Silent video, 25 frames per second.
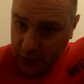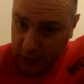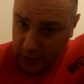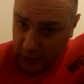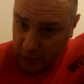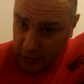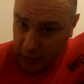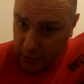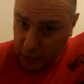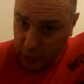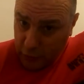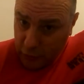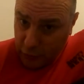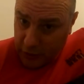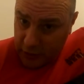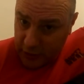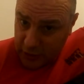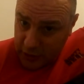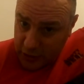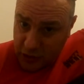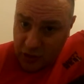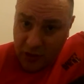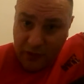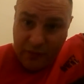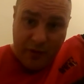In the
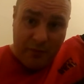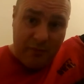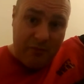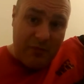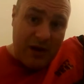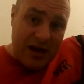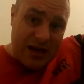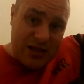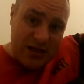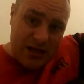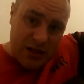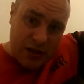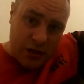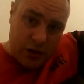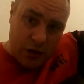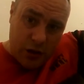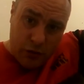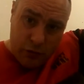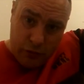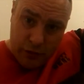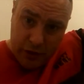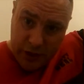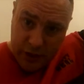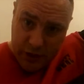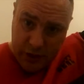likeness of a
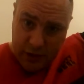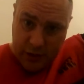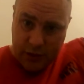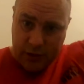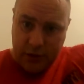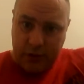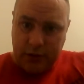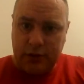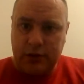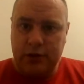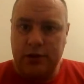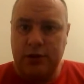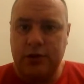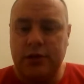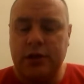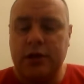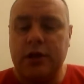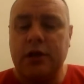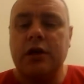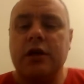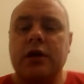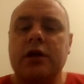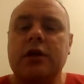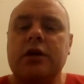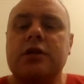Macedonian.
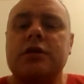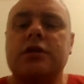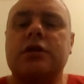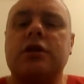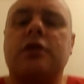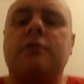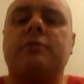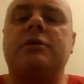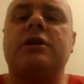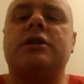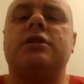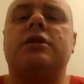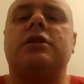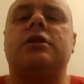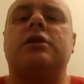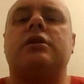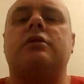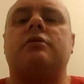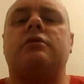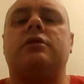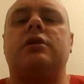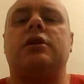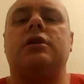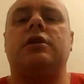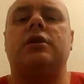So a
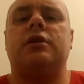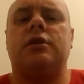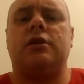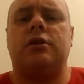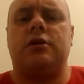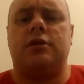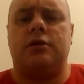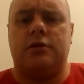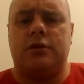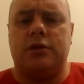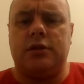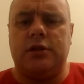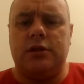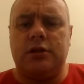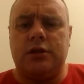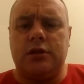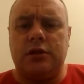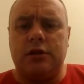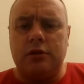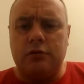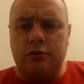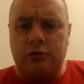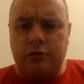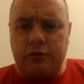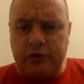Macedonian is a
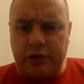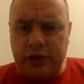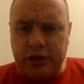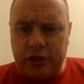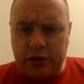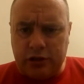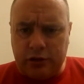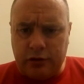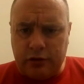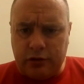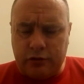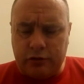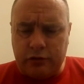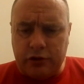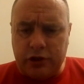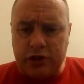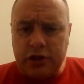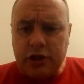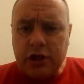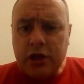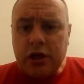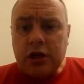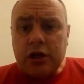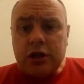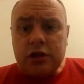new creature in
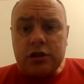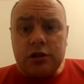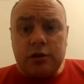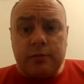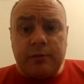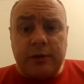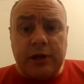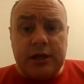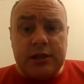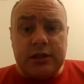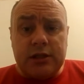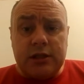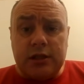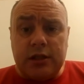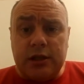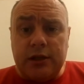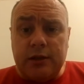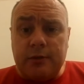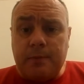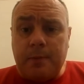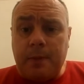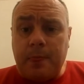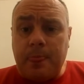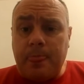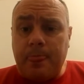Christ. So
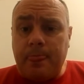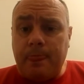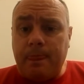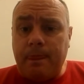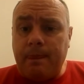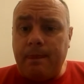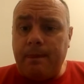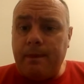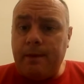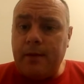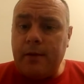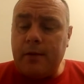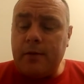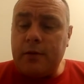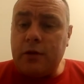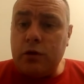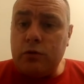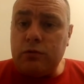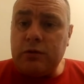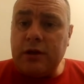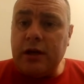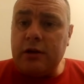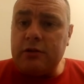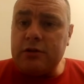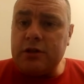basically,
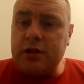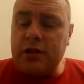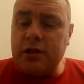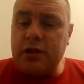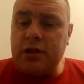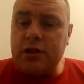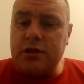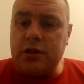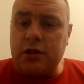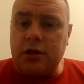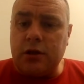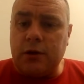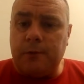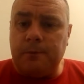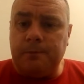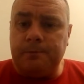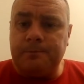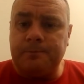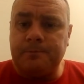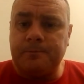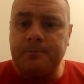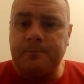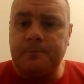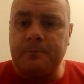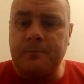2,000 years ago,
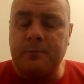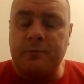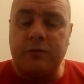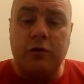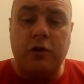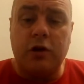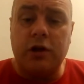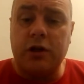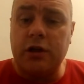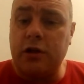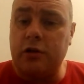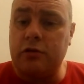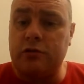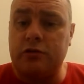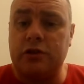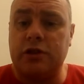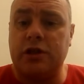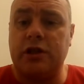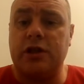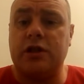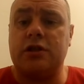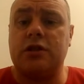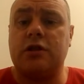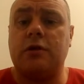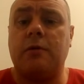1,400
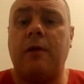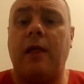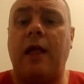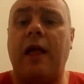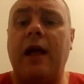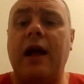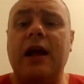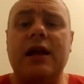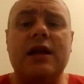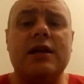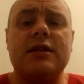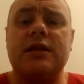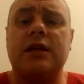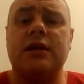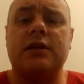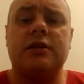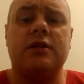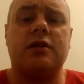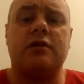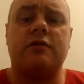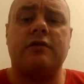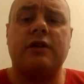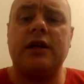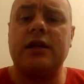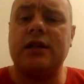years ago, Alexander
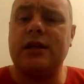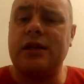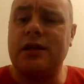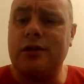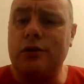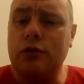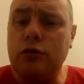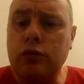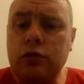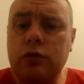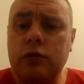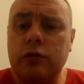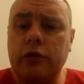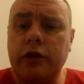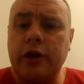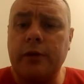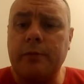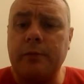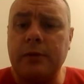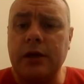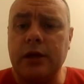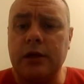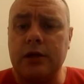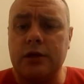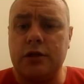the Great didn't look like
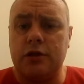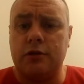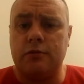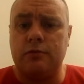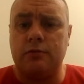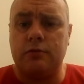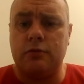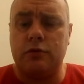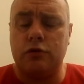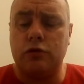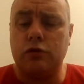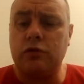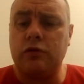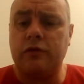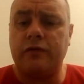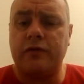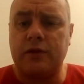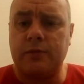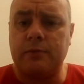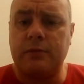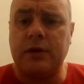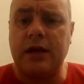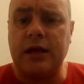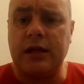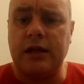me and you. None of
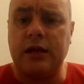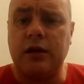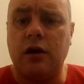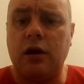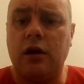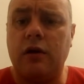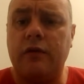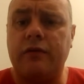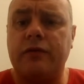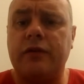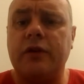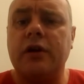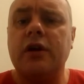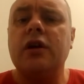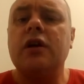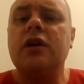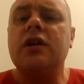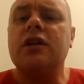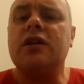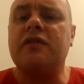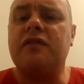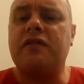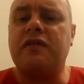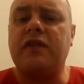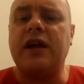the men of
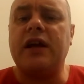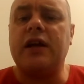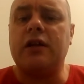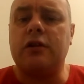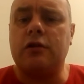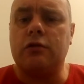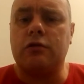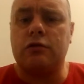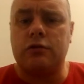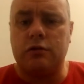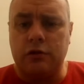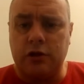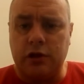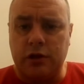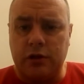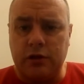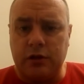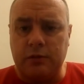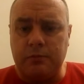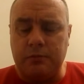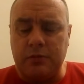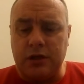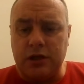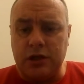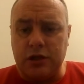the faith looked like
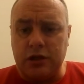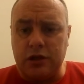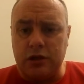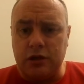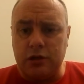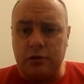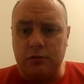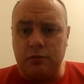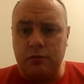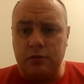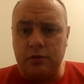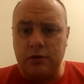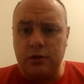me and you.